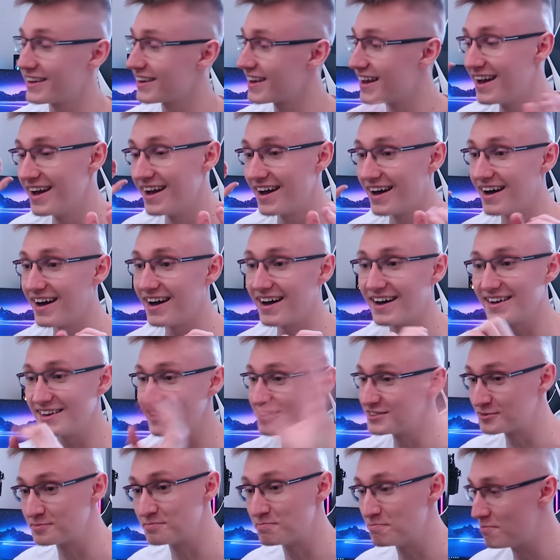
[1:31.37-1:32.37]
it uh,
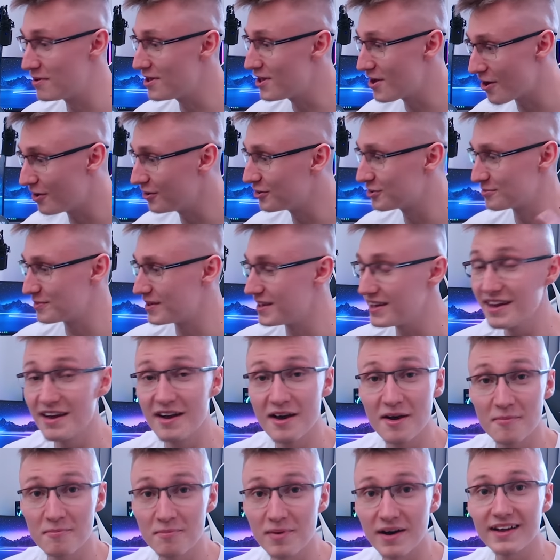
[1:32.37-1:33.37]
is beyond me,
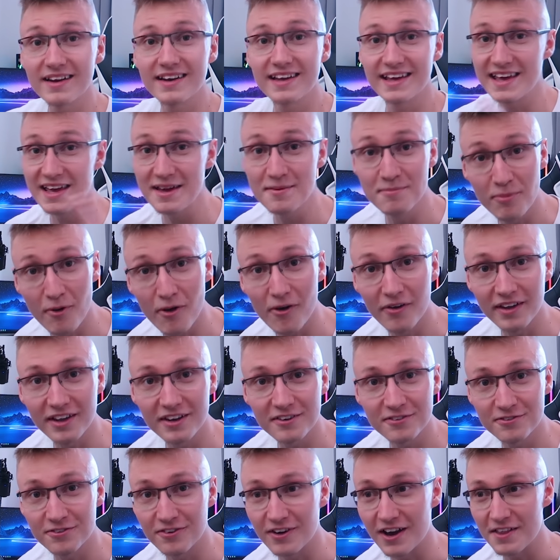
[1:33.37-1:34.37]
but he bought
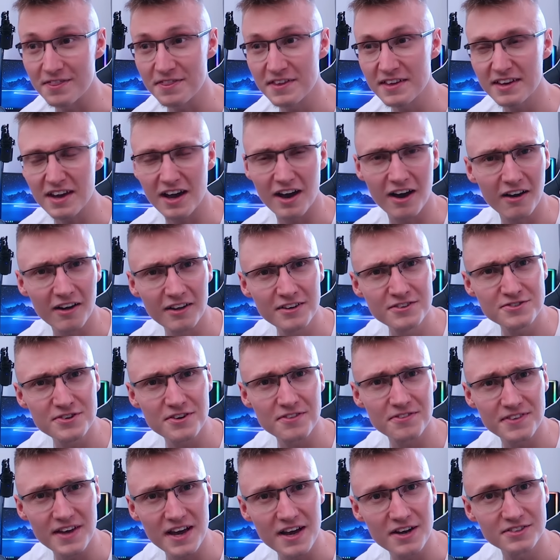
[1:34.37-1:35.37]
it for I think
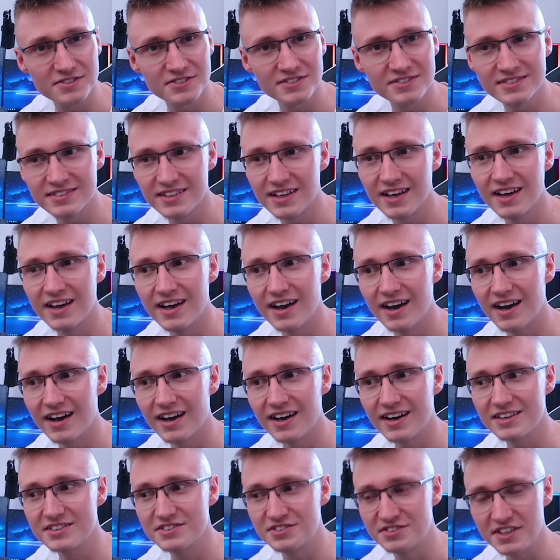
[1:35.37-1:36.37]
100,000
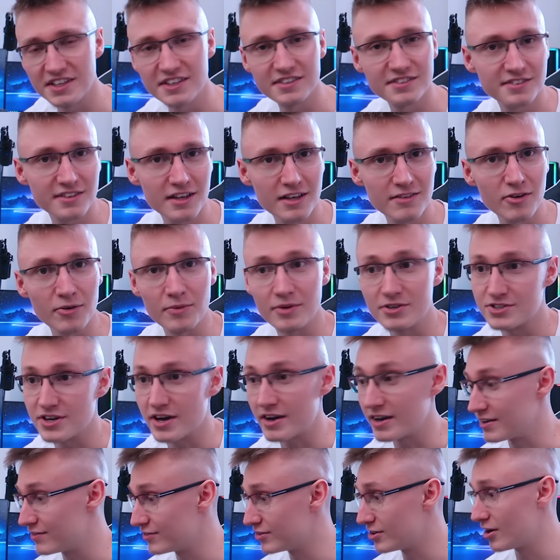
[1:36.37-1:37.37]
uh, Z Silver, which
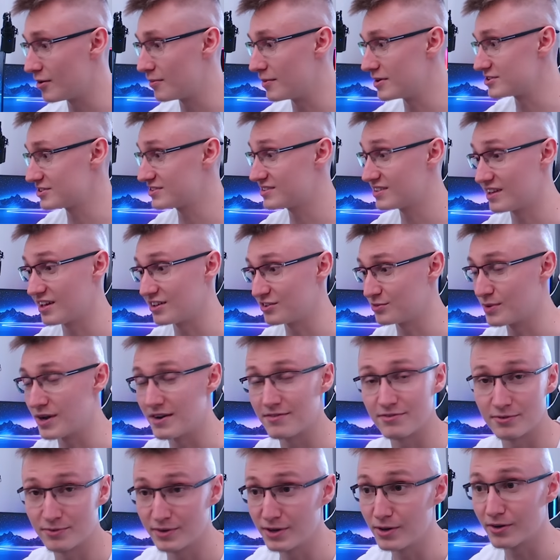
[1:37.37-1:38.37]
I don't even know how much that's
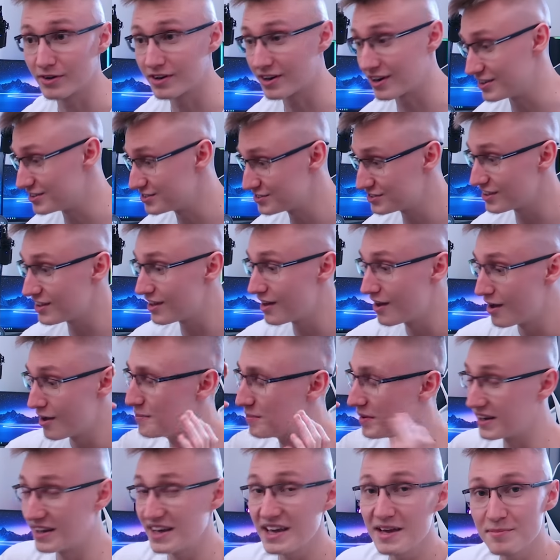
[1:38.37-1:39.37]
worth in real currency,
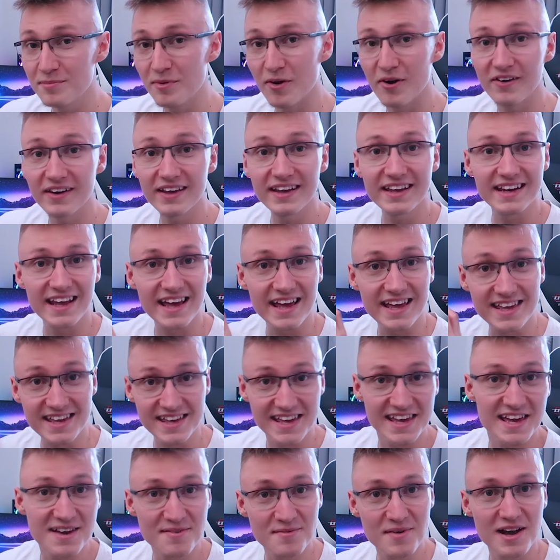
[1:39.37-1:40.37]
but he bought it, he
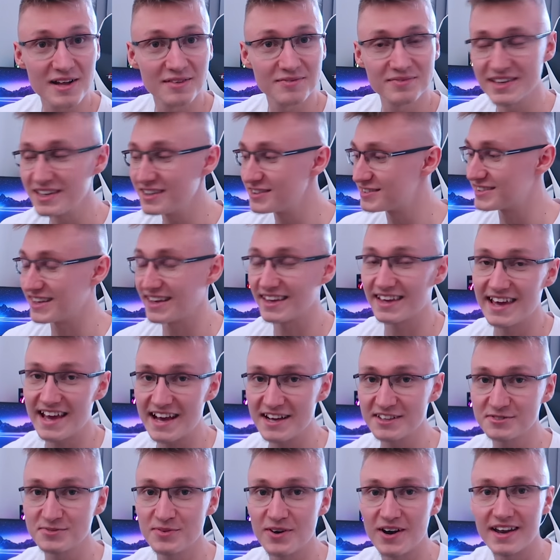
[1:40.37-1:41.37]
emailed me saying he
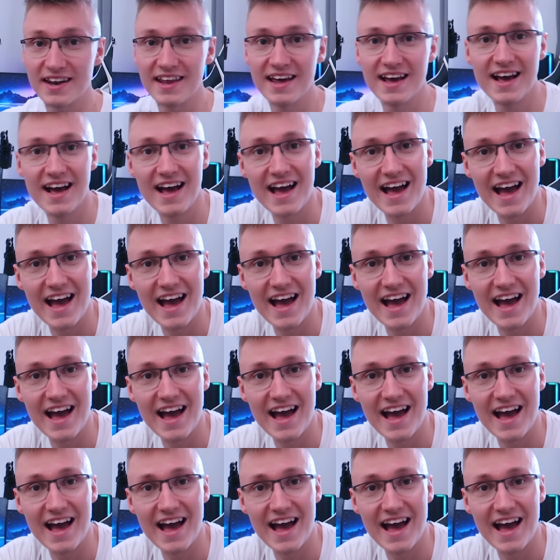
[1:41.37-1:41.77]
has one,